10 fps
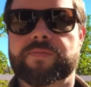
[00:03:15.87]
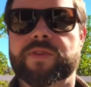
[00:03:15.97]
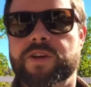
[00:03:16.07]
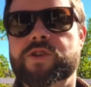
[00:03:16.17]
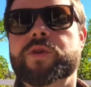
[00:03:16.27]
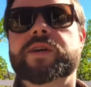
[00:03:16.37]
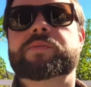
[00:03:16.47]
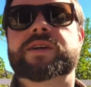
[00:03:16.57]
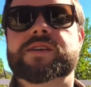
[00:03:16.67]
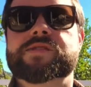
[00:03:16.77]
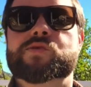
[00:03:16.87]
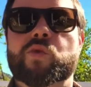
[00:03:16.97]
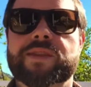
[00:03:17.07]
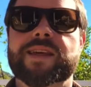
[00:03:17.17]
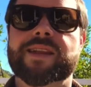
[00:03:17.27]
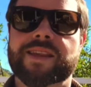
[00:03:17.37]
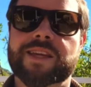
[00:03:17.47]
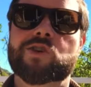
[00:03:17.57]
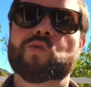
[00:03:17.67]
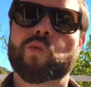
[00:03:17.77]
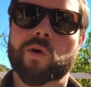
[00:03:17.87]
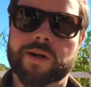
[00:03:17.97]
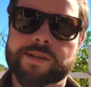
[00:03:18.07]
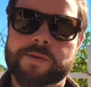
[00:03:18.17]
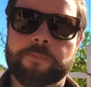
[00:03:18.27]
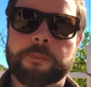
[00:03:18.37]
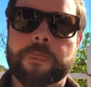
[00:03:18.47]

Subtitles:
They're doing it because it's what they think you want,